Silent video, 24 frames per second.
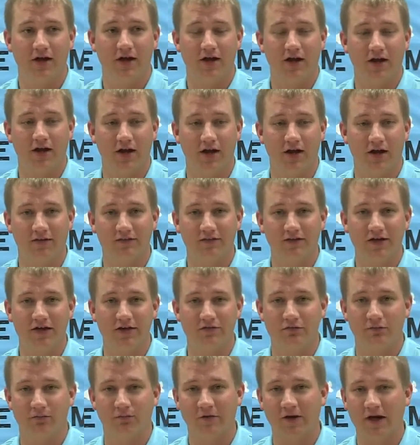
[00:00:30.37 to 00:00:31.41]
And I
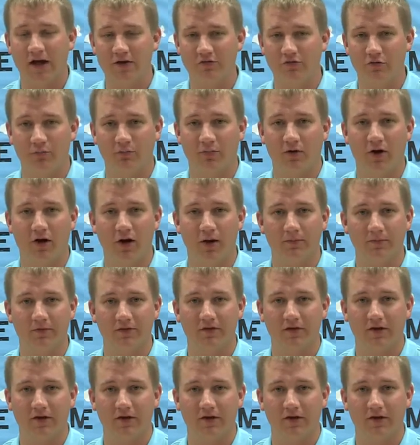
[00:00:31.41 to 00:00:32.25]
gave them kind of a prompt,